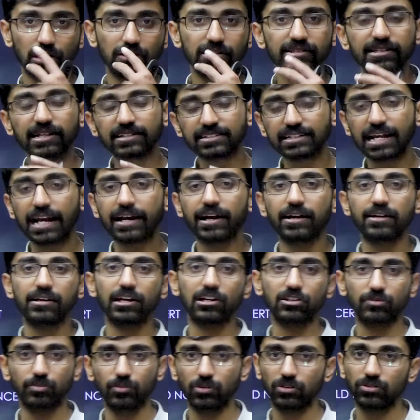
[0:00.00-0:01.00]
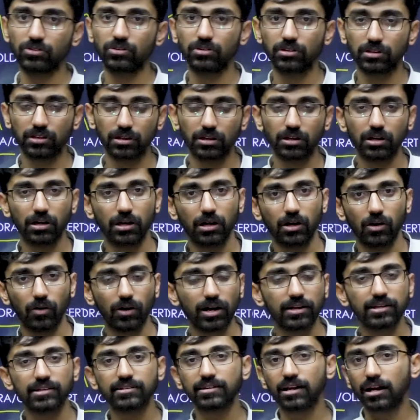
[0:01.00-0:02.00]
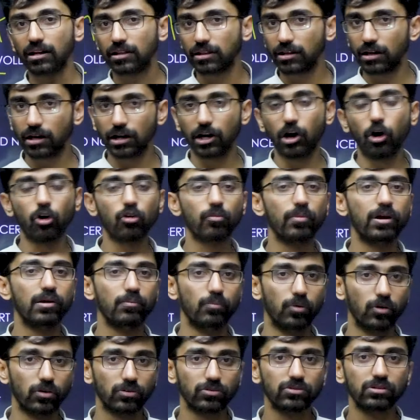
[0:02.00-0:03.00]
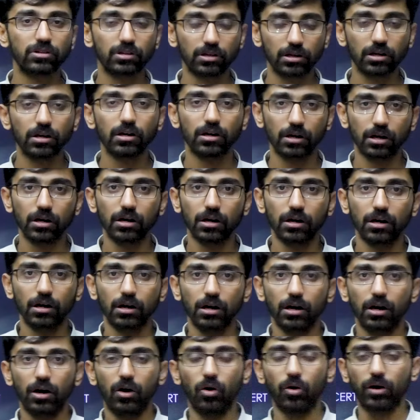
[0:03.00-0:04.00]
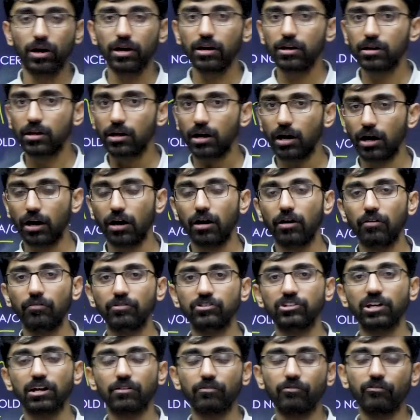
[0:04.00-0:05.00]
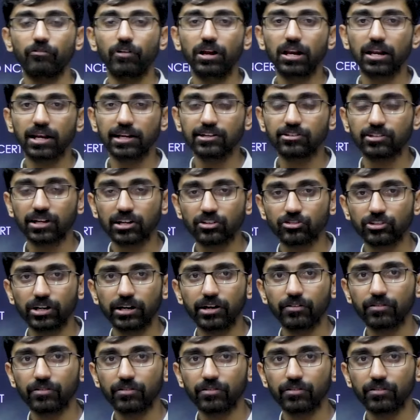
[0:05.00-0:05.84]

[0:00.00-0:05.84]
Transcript: These are standard textbooks. Okay, these are all government books. Okay, which are well researched and